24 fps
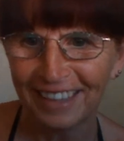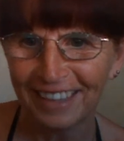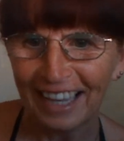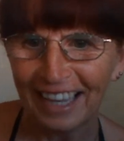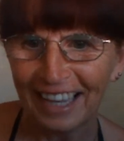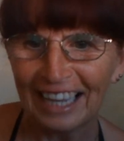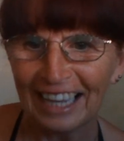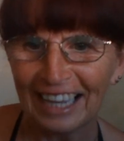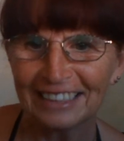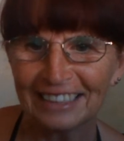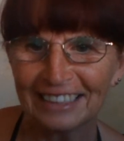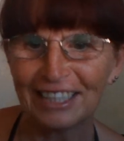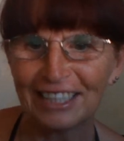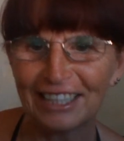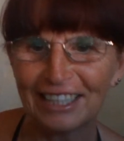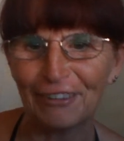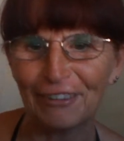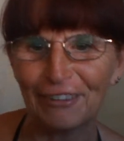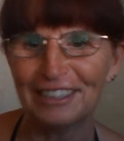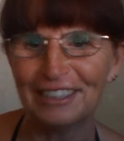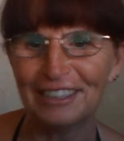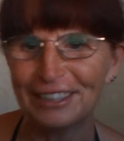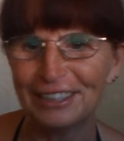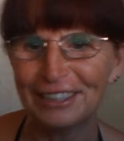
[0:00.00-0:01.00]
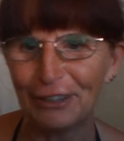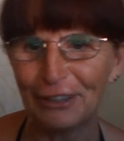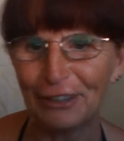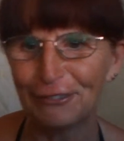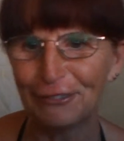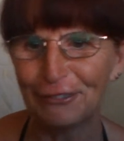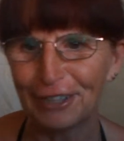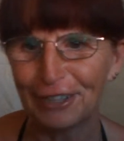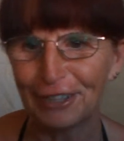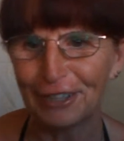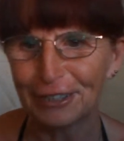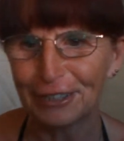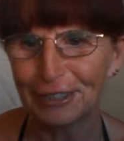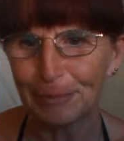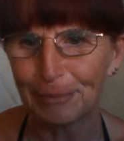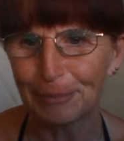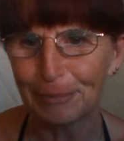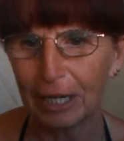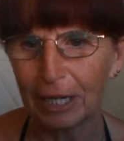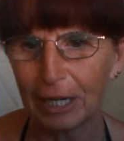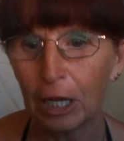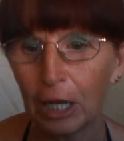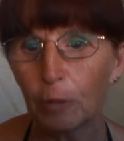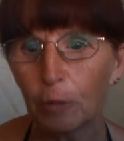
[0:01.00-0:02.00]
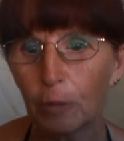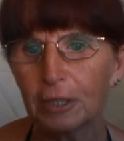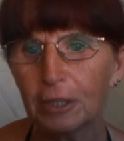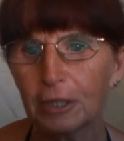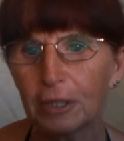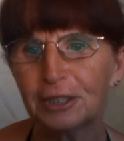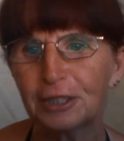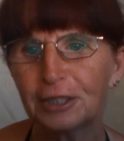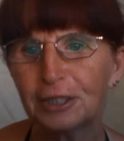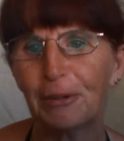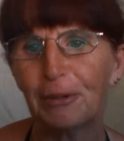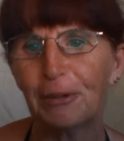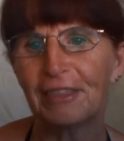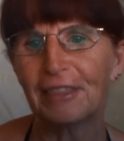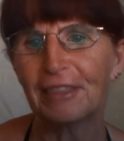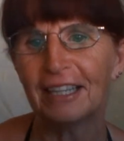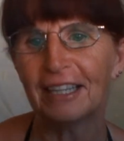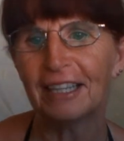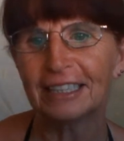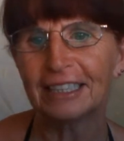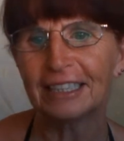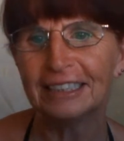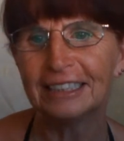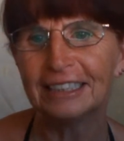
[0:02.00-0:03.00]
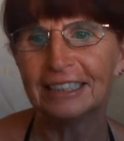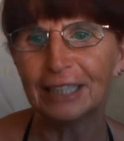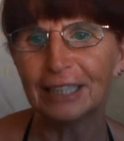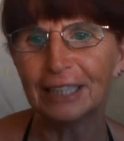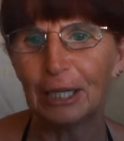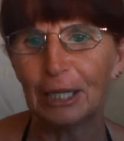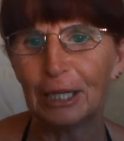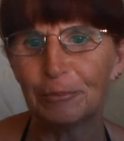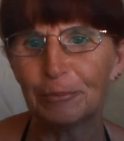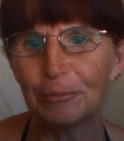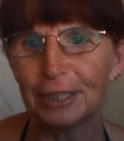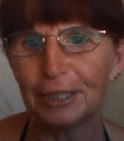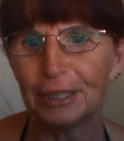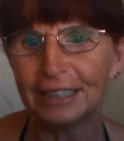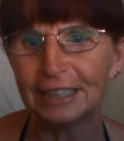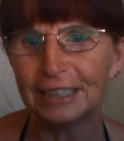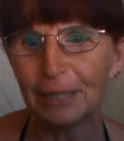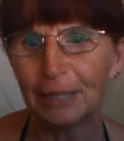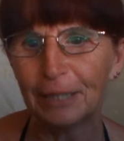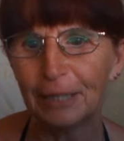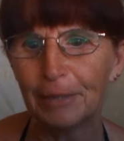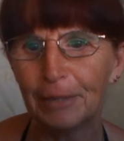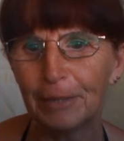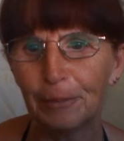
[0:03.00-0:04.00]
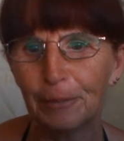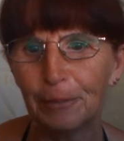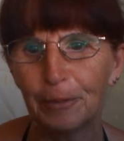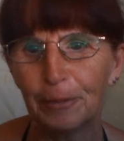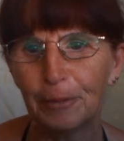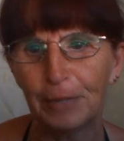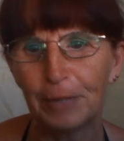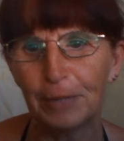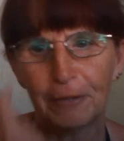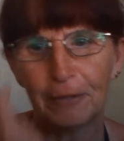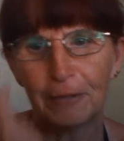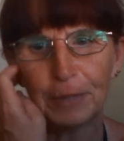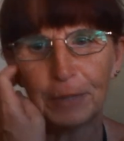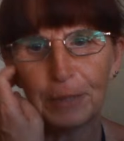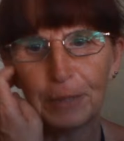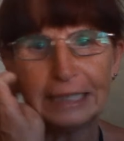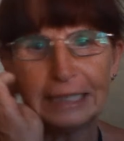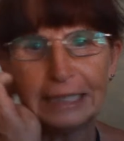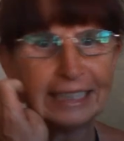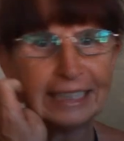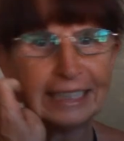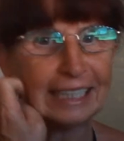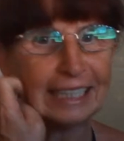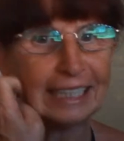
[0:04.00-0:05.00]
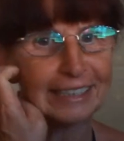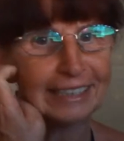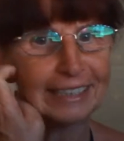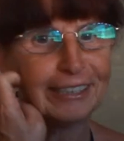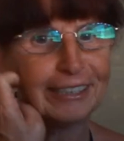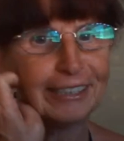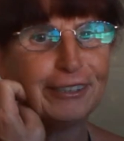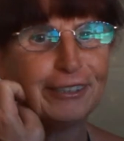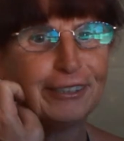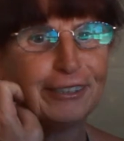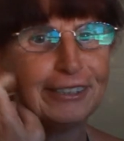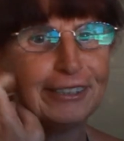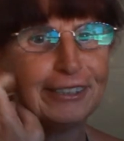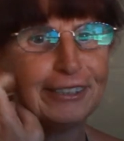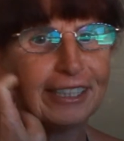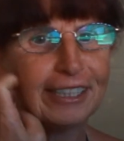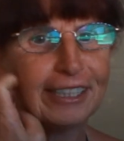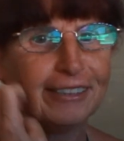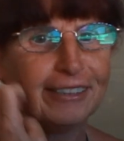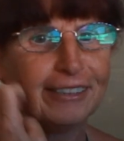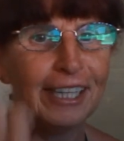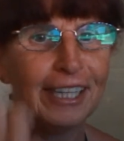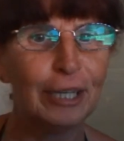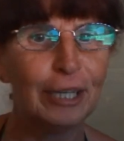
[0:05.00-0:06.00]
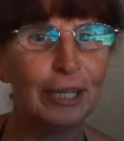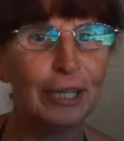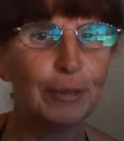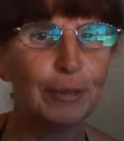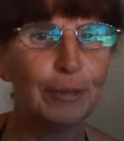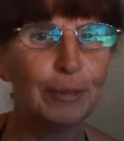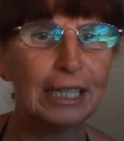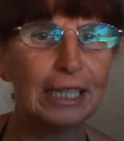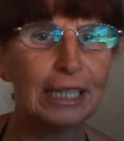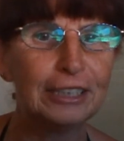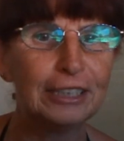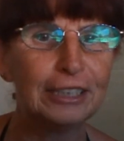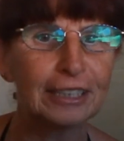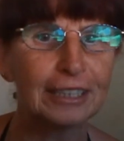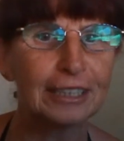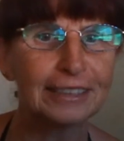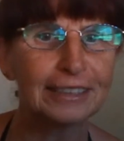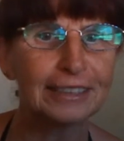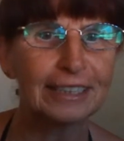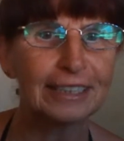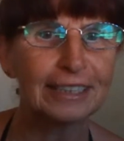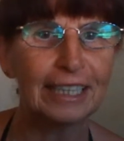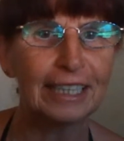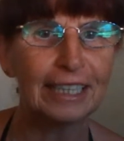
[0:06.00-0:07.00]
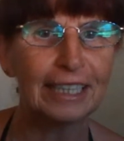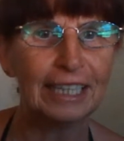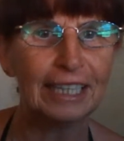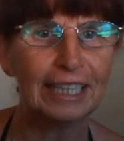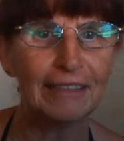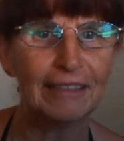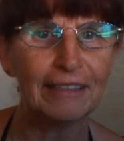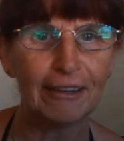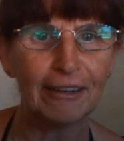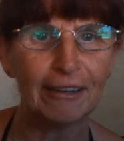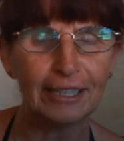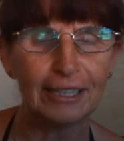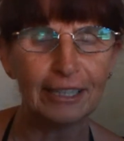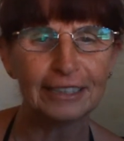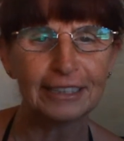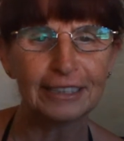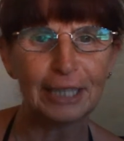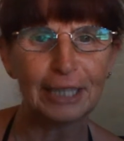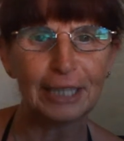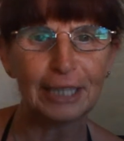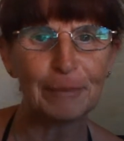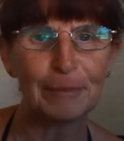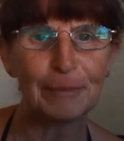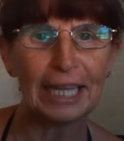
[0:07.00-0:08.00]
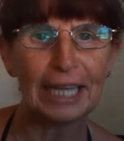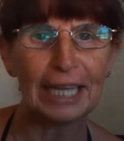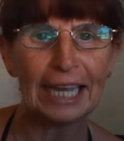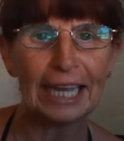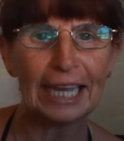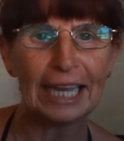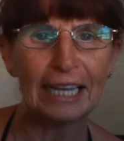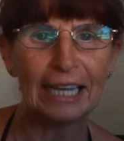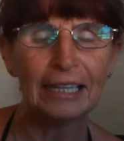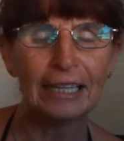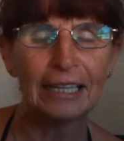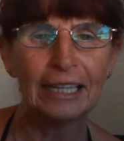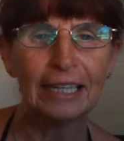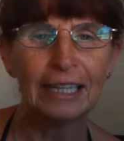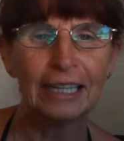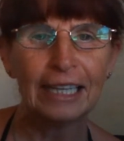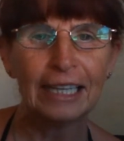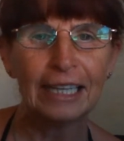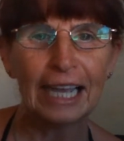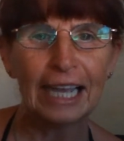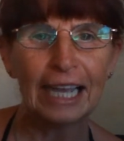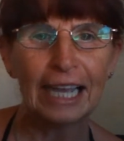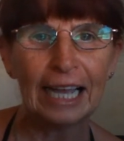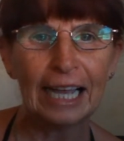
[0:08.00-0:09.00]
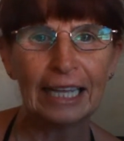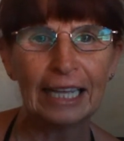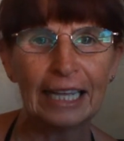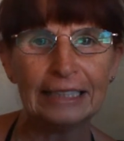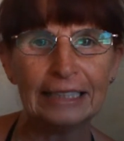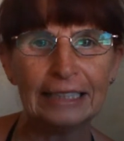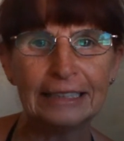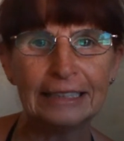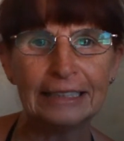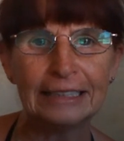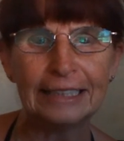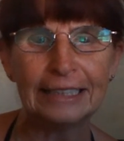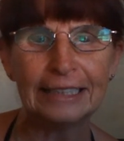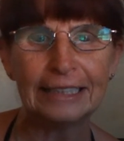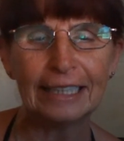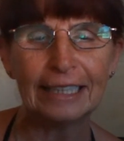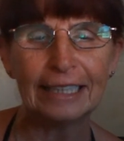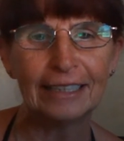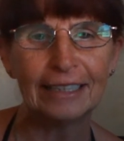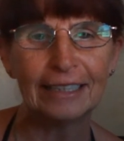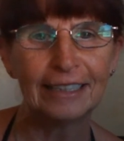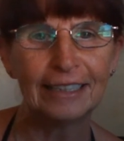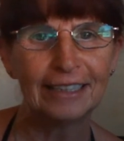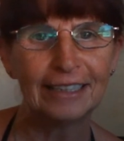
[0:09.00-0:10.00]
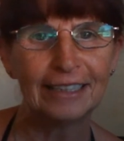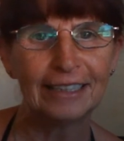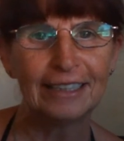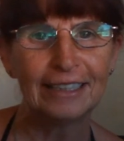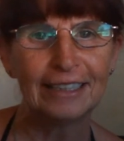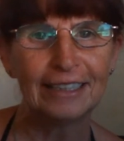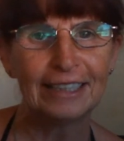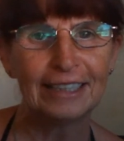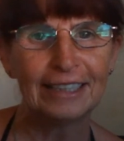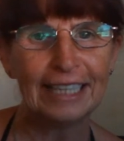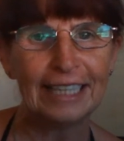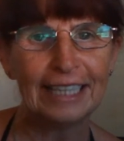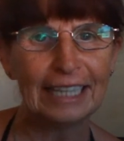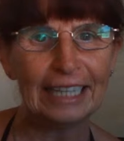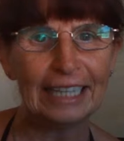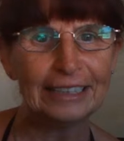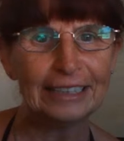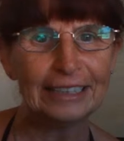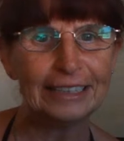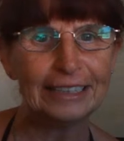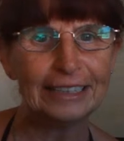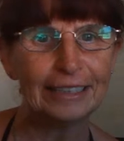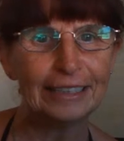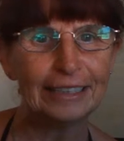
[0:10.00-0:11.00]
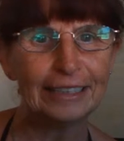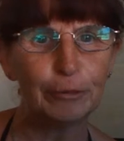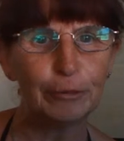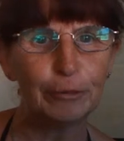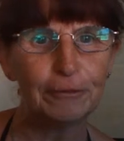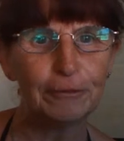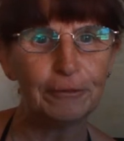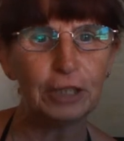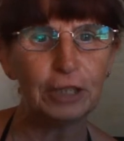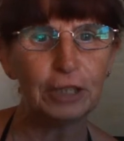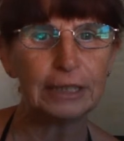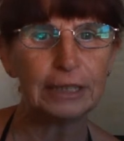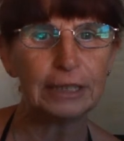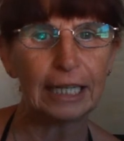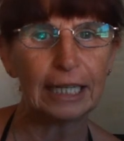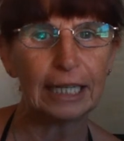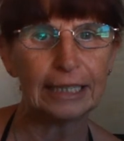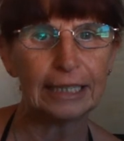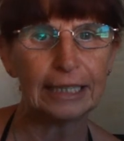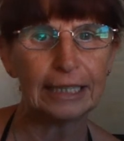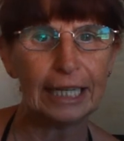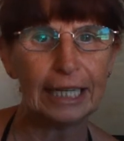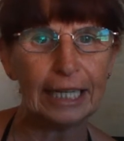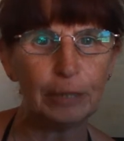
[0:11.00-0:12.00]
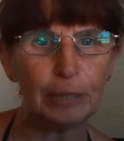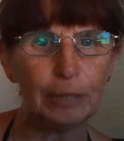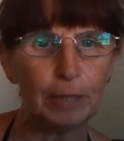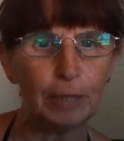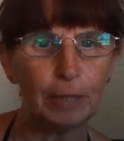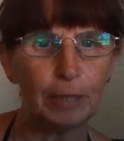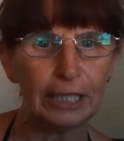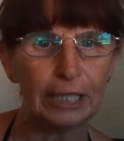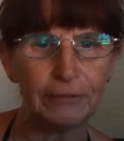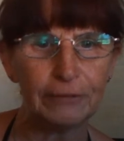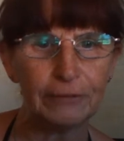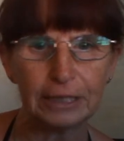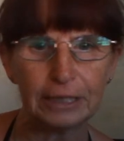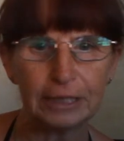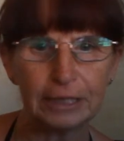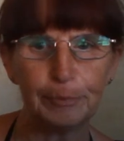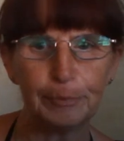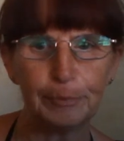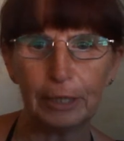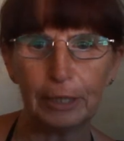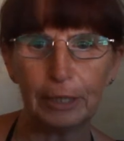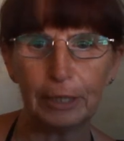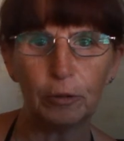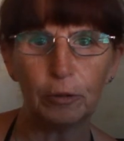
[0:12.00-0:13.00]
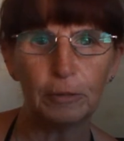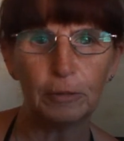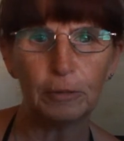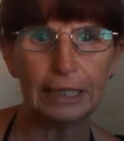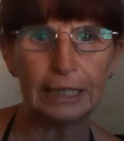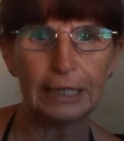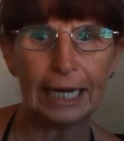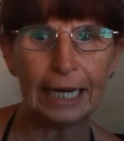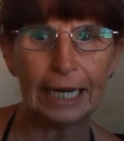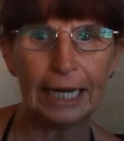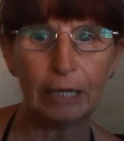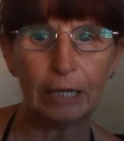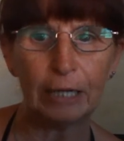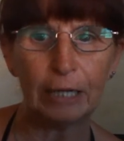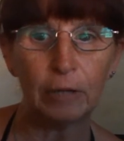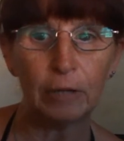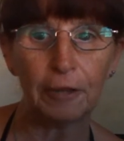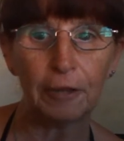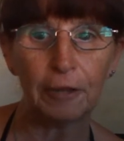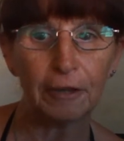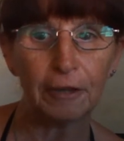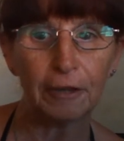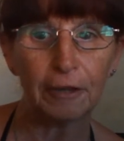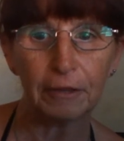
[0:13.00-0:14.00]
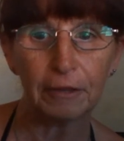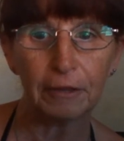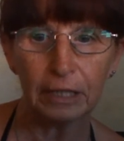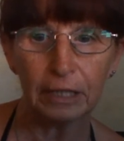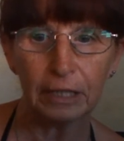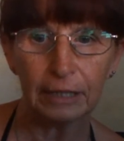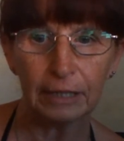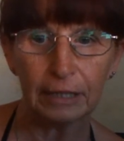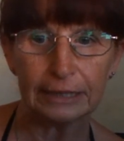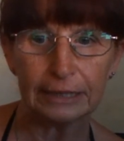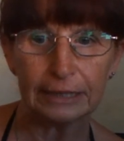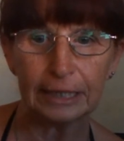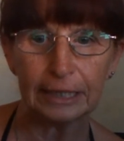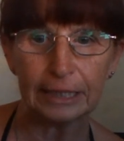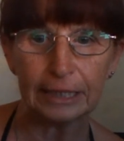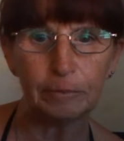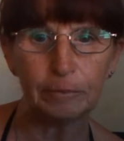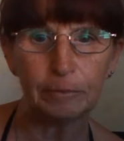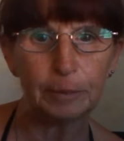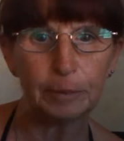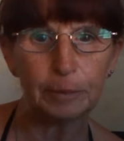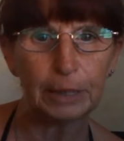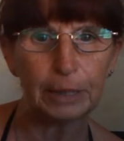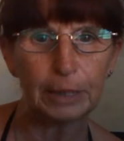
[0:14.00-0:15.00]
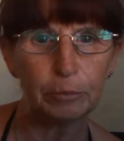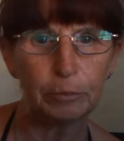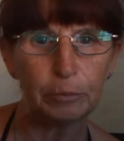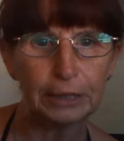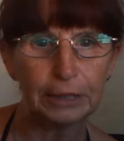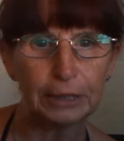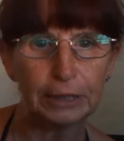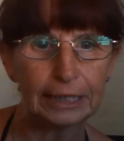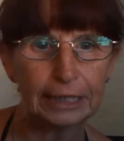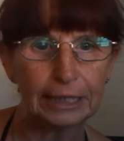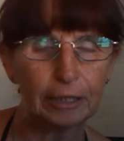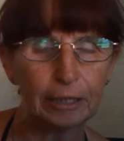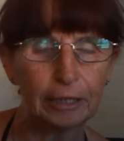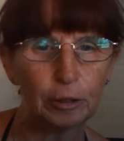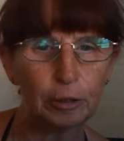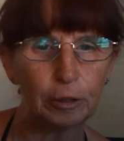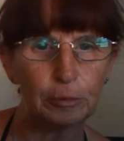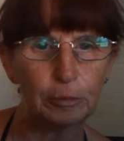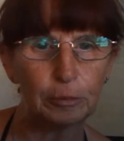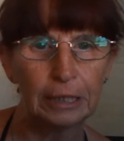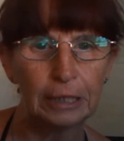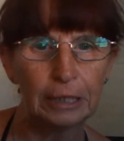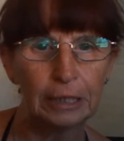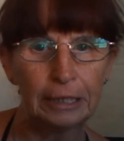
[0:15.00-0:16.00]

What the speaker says: It's going so fast by. What's the weather like in Cyprus? Here in Melbourne, we have winter. Yes, I know you do. We're just in the height of summer here. And yes, we've just had a heat wave. It's a bit cooler now, although the nights seem to be pretty cool.